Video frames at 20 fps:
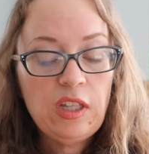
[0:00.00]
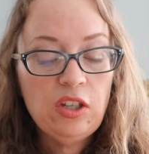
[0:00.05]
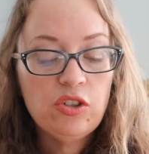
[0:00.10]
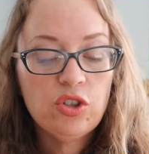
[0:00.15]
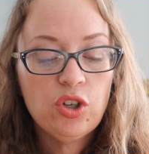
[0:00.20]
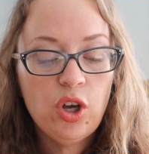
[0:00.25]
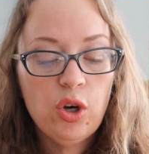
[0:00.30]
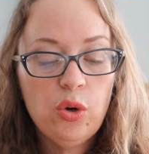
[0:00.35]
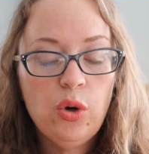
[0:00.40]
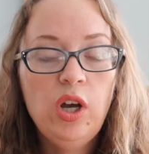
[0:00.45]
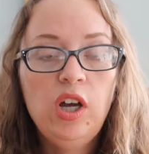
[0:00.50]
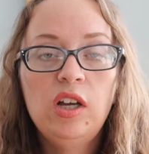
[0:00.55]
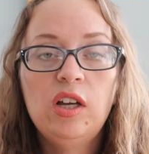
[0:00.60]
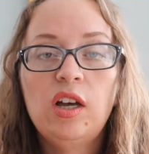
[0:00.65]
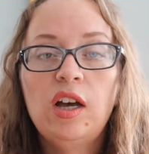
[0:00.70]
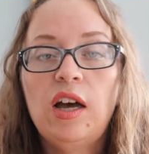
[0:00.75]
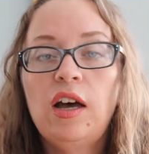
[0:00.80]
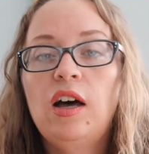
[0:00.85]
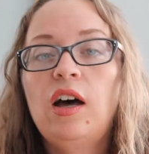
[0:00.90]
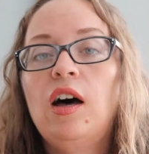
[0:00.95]
So
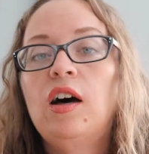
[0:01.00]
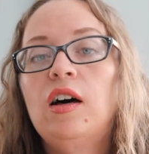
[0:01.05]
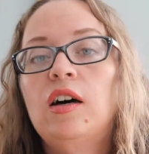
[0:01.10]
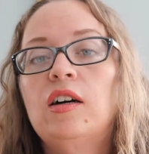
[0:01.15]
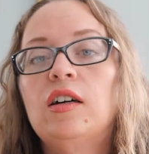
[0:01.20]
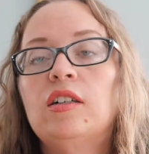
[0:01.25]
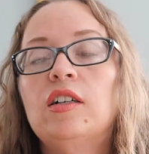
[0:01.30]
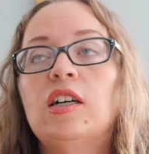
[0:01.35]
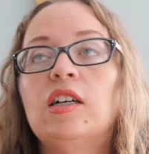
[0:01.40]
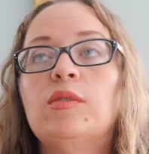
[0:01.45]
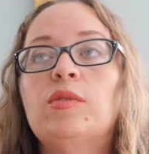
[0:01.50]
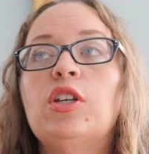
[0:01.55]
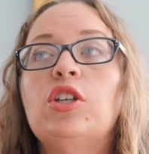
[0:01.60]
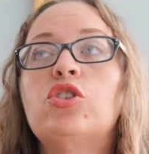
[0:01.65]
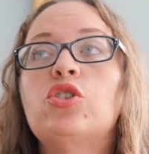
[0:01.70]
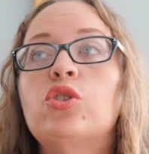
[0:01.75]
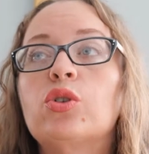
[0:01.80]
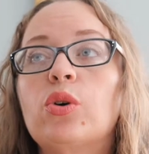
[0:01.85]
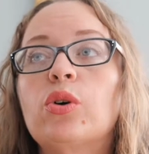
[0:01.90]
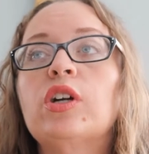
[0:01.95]

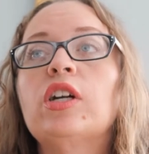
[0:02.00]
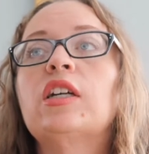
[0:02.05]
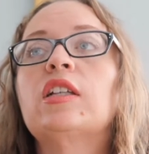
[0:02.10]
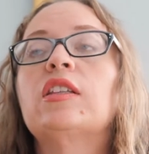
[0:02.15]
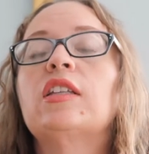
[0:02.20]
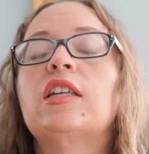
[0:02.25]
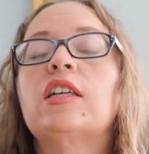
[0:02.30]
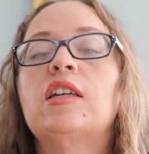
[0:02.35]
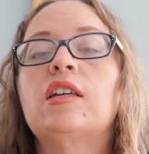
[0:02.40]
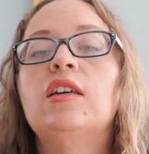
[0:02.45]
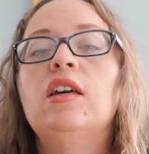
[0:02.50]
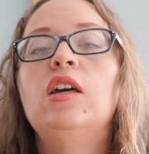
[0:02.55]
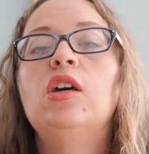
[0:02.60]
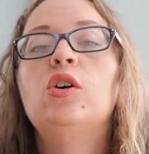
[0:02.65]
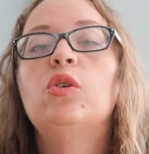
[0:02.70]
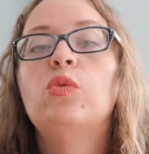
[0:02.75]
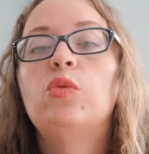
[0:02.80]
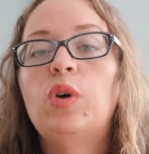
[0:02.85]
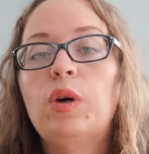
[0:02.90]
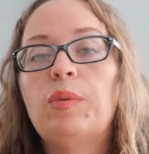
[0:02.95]
historically,
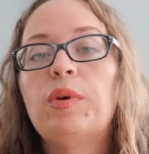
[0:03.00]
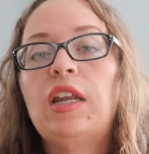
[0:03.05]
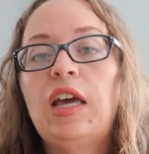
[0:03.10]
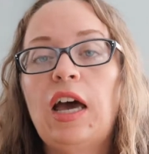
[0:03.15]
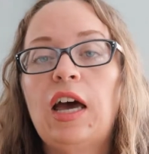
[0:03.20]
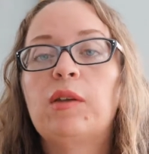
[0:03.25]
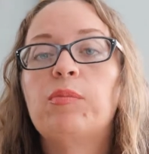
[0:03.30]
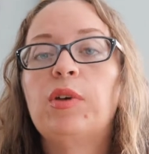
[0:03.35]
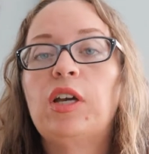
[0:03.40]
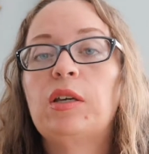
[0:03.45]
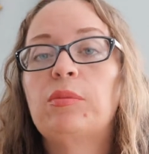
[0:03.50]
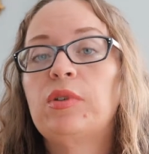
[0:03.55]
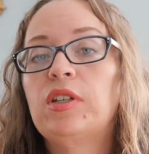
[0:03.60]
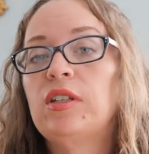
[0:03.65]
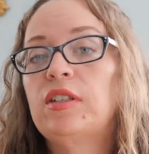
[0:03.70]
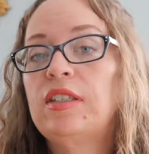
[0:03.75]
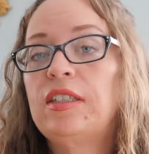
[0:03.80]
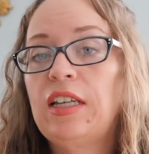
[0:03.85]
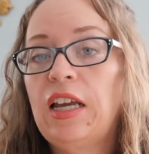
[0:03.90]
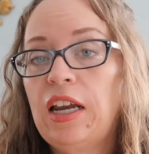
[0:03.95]
women had
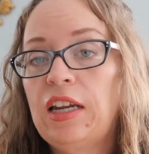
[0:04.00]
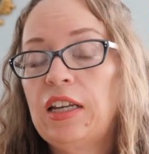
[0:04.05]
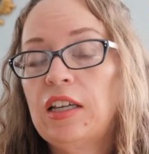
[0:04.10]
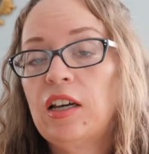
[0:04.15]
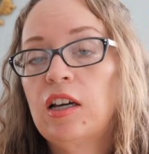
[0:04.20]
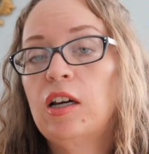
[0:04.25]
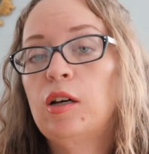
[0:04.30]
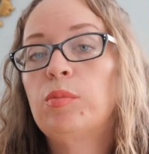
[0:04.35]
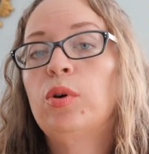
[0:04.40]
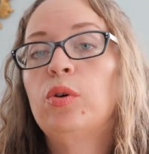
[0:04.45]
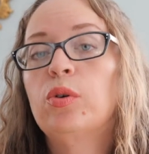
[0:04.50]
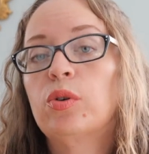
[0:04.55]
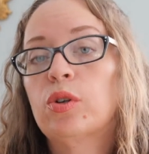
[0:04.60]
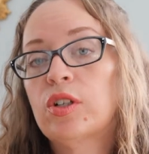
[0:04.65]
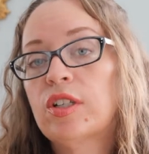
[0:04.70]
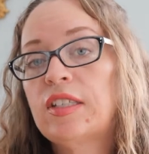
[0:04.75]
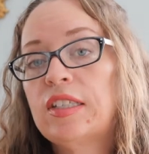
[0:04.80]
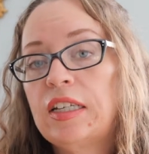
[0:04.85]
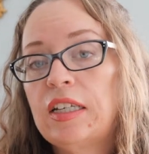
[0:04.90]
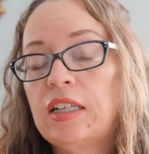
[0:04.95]
babies standing up or
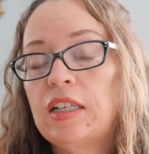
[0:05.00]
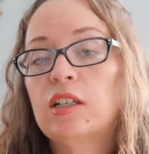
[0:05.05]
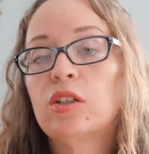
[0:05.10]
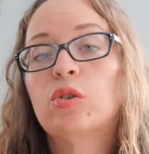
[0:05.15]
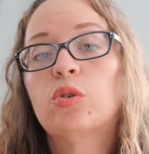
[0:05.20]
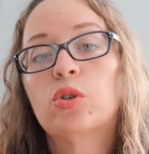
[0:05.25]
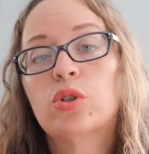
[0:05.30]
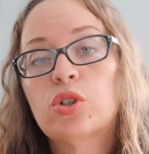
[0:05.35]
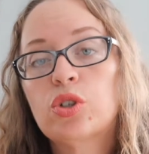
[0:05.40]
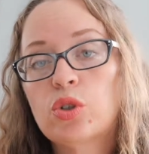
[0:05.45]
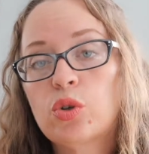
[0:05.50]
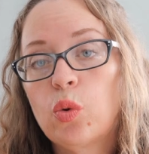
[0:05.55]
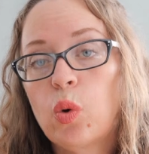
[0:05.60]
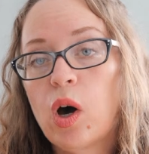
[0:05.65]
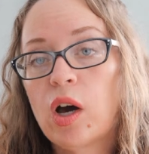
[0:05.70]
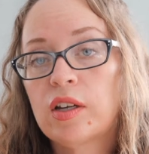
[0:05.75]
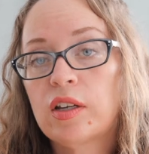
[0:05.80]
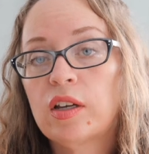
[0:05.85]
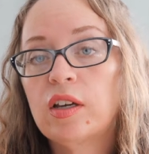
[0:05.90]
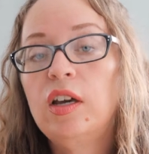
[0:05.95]
sitting or
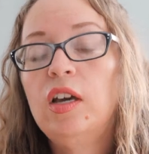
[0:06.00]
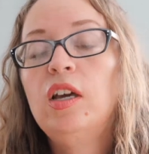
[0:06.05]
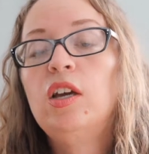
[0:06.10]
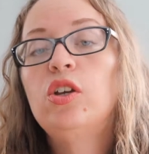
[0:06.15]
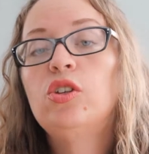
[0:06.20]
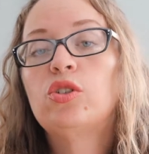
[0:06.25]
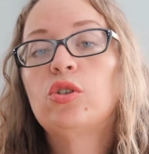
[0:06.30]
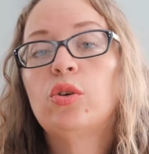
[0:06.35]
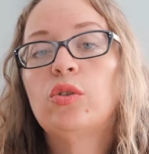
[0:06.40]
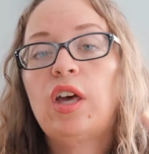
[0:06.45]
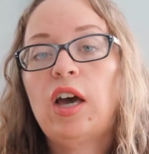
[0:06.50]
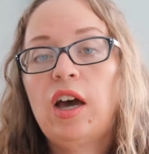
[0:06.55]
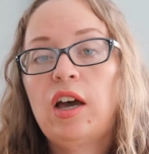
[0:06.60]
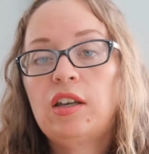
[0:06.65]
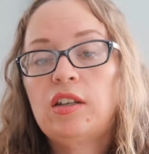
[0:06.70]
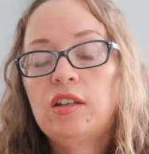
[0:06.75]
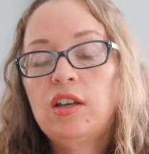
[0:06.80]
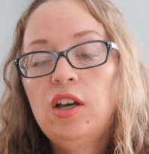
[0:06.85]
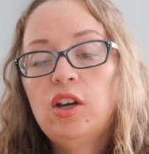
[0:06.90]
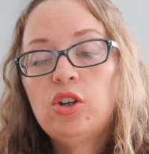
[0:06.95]
squatting so
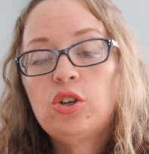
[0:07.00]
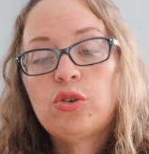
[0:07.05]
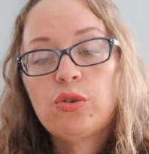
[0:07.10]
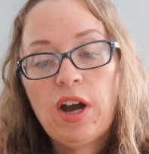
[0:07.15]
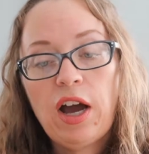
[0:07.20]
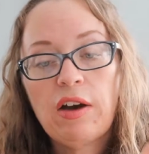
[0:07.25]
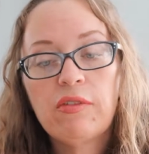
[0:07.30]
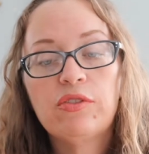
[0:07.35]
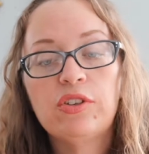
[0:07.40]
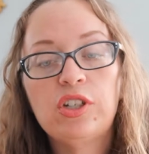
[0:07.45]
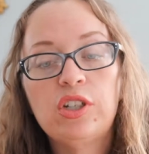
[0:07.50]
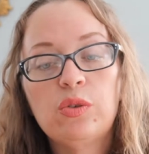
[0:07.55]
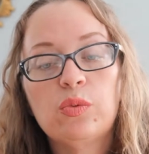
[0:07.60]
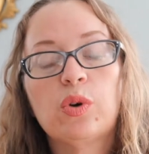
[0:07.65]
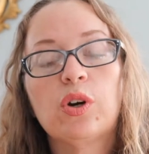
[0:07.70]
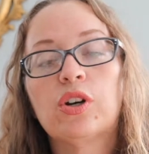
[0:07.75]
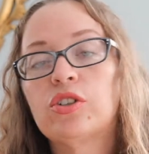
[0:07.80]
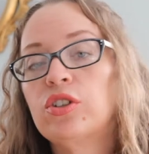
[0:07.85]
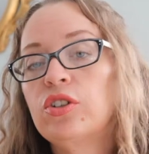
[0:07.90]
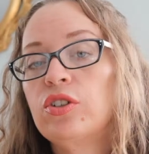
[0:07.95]
that gravity
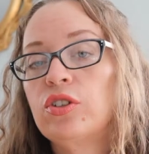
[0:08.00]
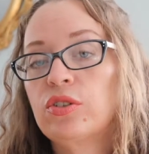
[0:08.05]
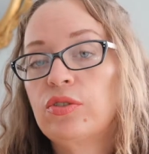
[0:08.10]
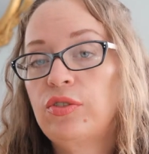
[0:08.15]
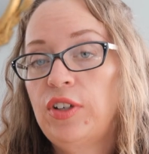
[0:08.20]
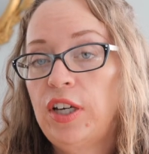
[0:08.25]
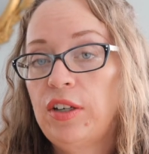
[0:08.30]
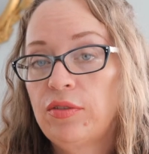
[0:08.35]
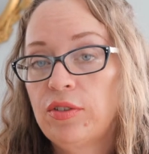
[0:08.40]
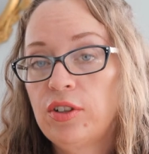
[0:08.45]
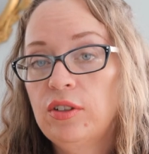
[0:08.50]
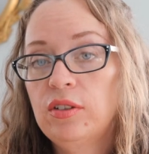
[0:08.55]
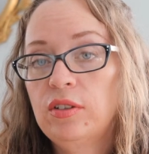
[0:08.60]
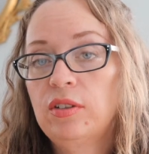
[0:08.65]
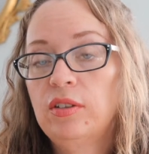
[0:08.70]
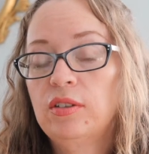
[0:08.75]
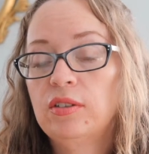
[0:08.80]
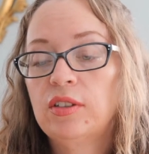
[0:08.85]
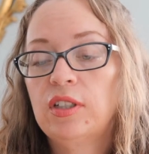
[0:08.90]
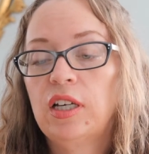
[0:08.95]
worked in your favor,
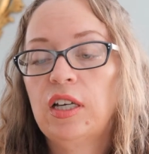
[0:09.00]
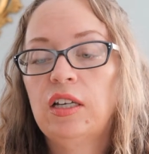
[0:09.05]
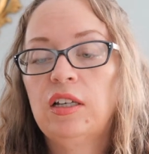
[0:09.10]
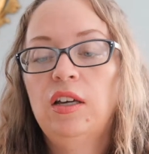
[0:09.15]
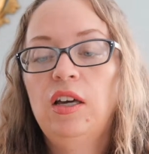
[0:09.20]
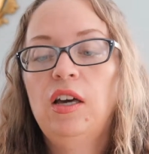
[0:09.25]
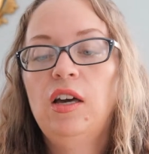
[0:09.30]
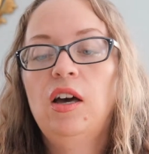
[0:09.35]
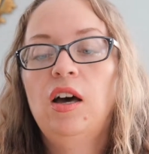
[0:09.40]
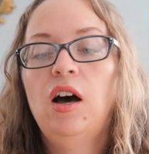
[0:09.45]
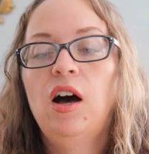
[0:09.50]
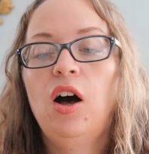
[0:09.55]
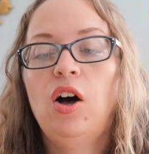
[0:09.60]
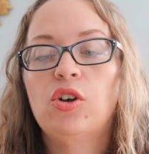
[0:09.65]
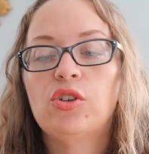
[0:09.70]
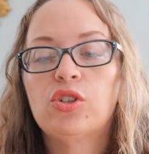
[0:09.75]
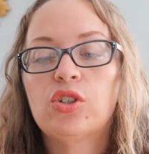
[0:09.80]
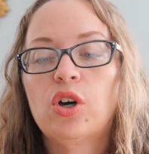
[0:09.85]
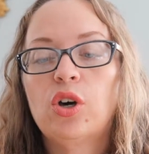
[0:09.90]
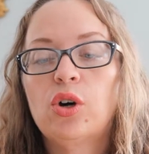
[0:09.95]
okay?
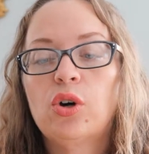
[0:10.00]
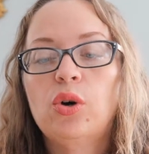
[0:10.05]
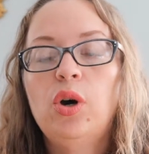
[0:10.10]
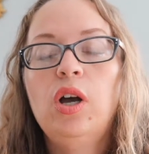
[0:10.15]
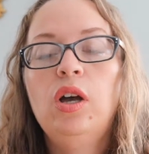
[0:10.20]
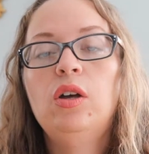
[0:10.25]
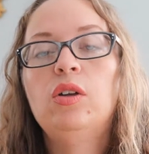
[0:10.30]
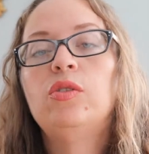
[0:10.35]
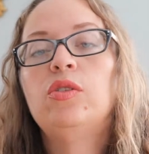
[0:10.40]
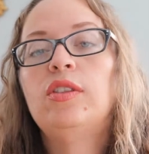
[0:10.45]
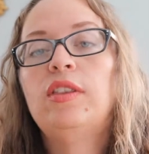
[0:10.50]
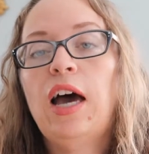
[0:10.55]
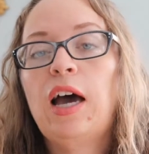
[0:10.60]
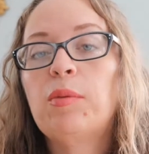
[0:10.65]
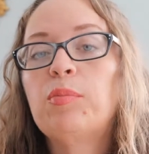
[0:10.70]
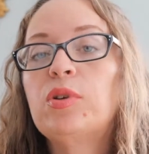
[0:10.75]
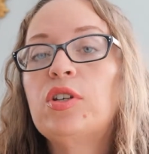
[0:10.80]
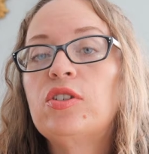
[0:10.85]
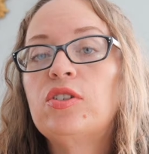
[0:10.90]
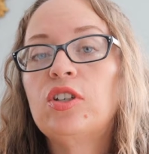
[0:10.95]
Also,
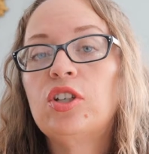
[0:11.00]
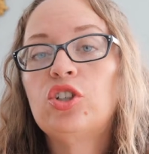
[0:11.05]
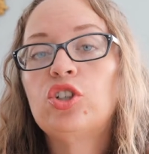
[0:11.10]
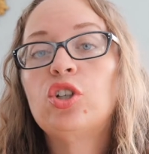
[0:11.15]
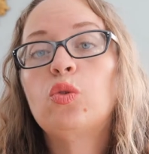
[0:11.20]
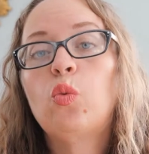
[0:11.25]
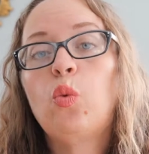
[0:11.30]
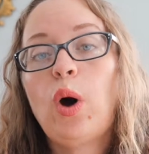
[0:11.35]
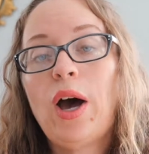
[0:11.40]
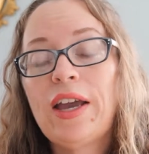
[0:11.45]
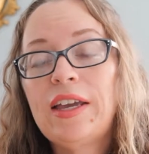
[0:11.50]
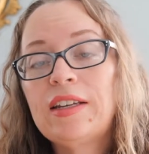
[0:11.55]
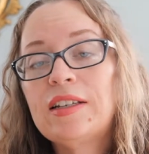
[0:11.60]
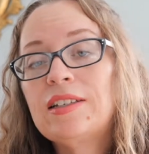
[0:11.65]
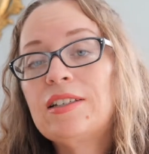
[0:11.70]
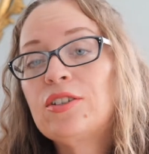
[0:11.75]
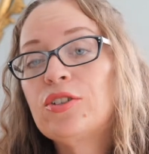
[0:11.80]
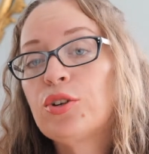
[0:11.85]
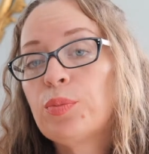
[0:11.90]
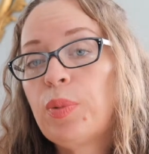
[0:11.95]
that position
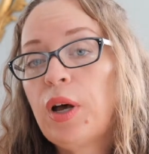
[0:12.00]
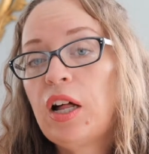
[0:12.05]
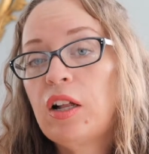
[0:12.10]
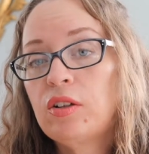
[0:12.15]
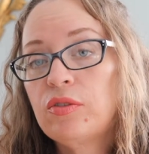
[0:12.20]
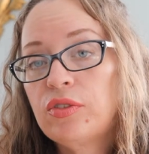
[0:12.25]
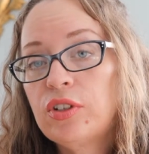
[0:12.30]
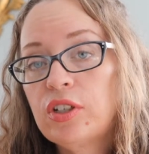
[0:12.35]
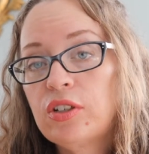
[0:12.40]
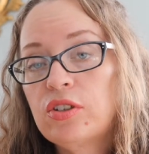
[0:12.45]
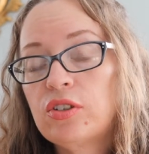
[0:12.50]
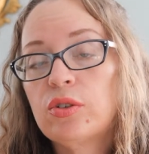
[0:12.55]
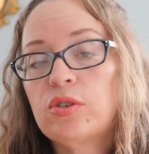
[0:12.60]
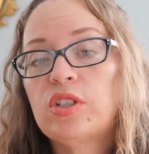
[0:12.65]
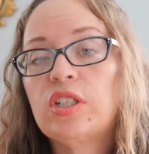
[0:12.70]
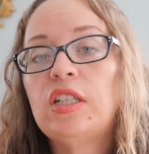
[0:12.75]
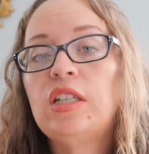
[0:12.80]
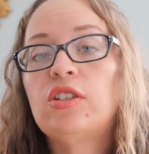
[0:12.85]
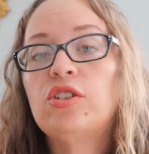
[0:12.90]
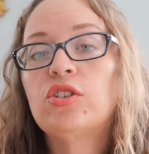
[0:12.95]
widens your pelvis, so
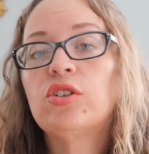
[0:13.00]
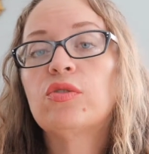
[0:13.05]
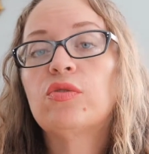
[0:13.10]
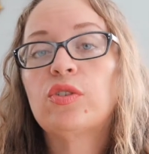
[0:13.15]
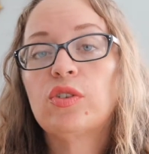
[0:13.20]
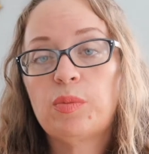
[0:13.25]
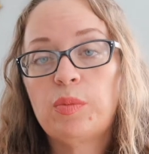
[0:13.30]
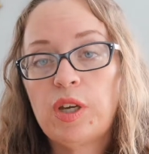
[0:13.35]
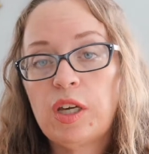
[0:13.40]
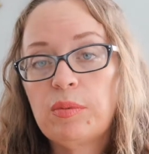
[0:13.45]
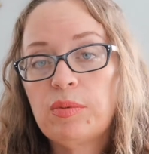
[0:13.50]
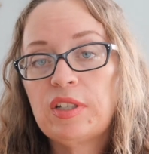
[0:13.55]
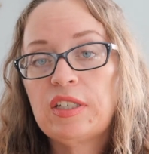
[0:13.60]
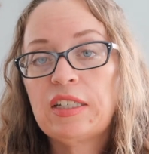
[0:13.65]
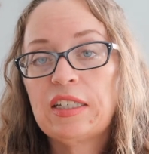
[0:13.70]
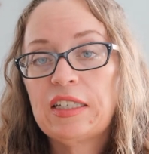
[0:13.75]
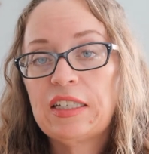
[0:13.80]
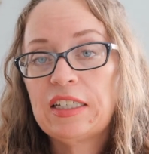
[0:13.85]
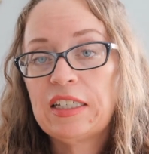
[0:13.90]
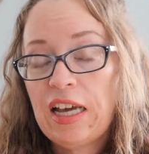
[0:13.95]
it's easier for the baby
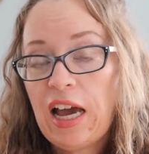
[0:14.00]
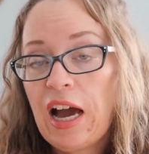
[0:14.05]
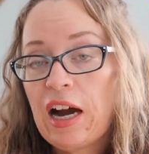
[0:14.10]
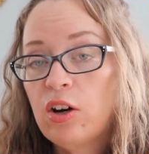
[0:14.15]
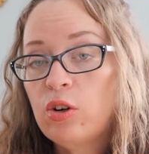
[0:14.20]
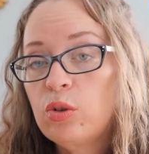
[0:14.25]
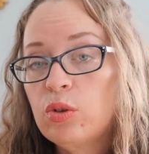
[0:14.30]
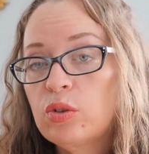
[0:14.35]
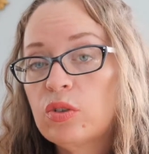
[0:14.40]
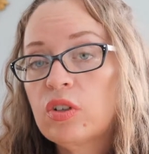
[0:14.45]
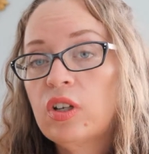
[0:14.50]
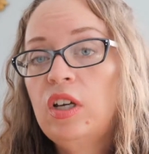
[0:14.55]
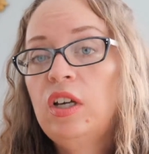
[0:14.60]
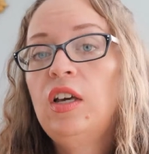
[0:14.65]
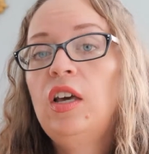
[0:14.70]
to get out.